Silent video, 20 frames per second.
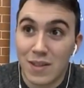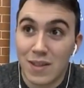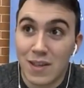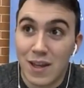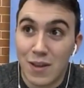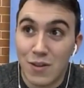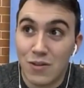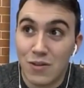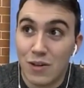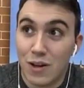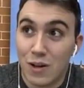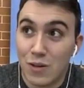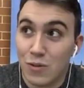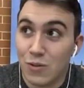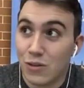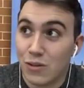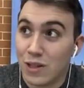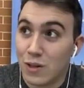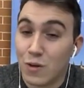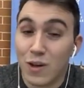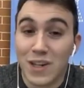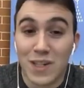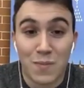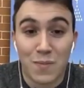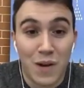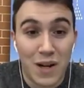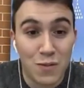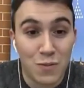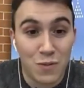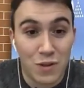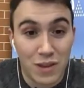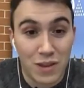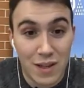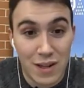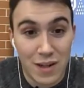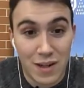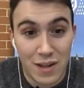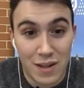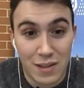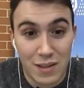I don't know how to say, really smart with
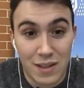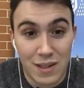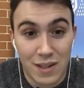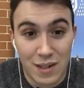their